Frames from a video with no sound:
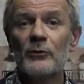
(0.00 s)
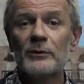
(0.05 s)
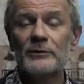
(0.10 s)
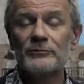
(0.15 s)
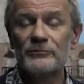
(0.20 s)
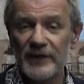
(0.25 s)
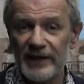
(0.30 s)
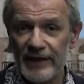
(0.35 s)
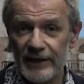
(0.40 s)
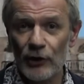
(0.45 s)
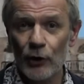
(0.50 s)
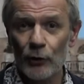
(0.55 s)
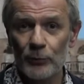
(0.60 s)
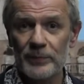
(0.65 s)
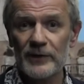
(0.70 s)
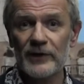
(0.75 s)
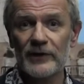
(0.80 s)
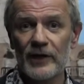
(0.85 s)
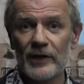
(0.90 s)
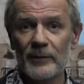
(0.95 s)
We really
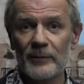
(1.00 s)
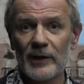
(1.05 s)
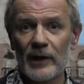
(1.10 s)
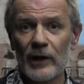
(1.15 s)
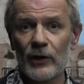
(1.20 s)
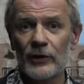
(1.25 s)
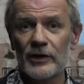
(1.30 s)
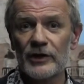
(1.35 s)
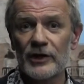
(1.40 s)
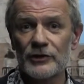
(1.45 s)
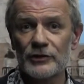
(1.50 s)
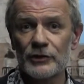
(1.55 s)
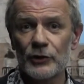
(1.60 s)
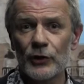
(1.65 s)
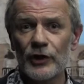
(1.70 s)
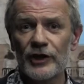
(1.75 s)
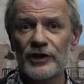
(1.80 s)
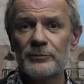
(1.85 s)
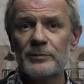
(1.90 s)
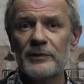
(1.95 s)
hope you'll come along and
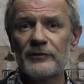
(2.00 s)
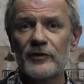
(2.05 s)
enjoy it.